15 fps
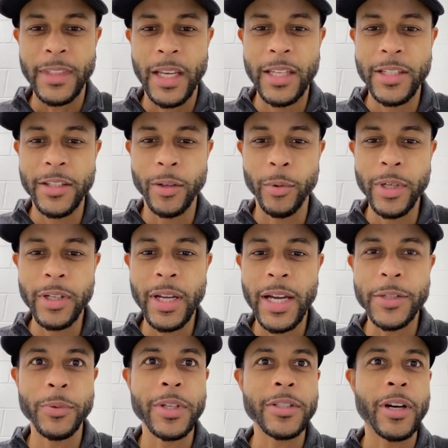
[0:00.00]
So, what do you
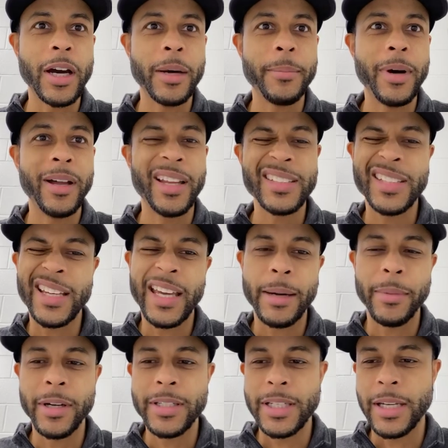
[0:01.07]
guys want to talk about? I I got
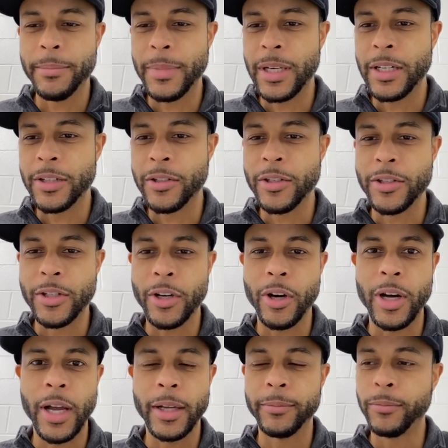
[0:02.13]
about 10 minutes or
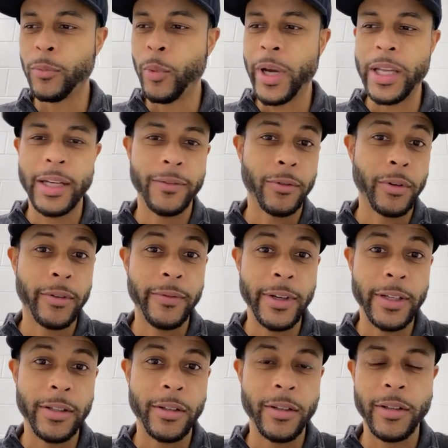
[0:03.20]
so. I'm waiting for a
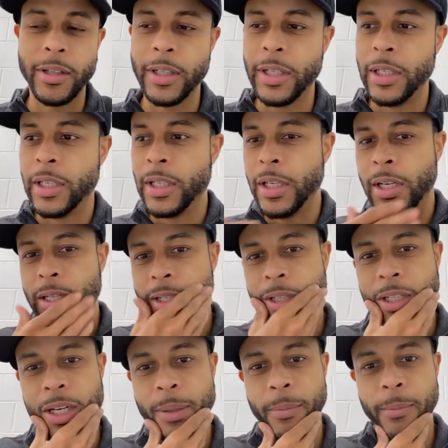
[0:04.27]
vendor to
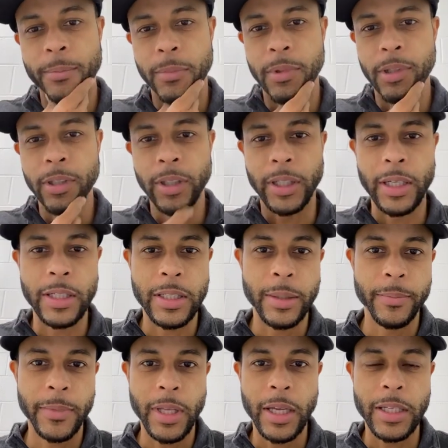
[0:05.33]
come look at
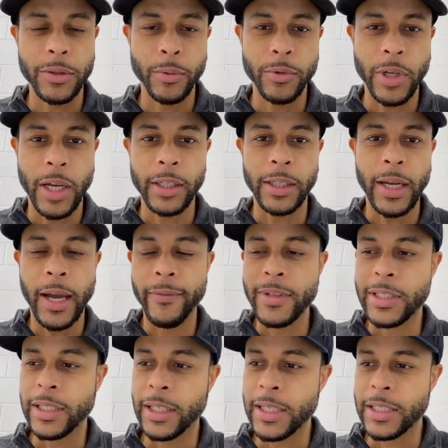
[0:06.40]
some things. We're trying to
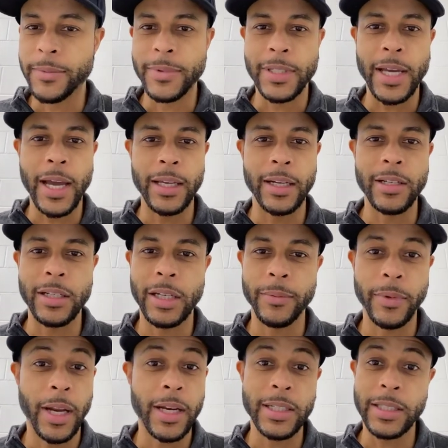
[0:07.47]
obviously get some signage
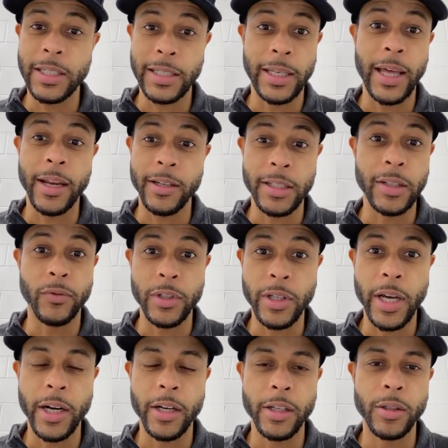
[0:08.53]
up. Honestly, there's a lot of stuff we're
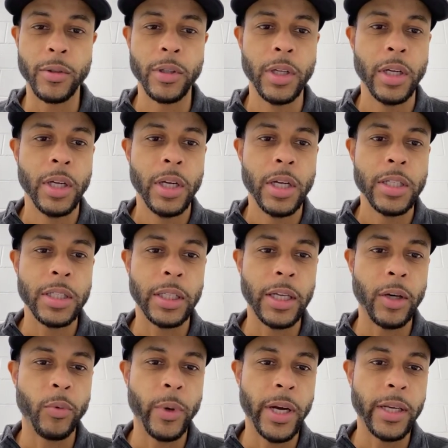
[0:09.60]
trying to do to
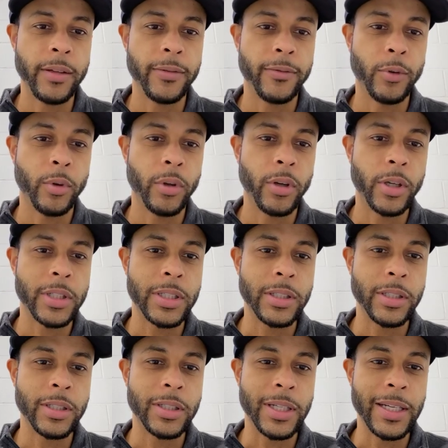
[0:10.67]
get ready for
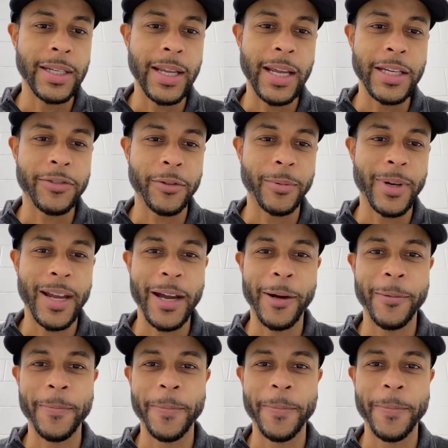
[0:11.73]
10 days from now.